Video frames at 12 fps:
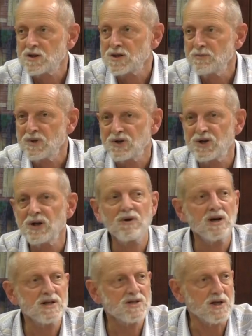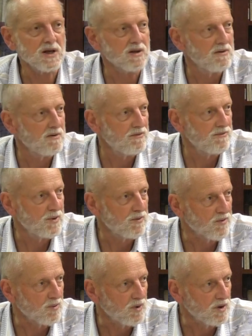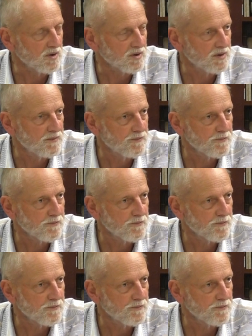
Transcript: Just a materialistic view of the world.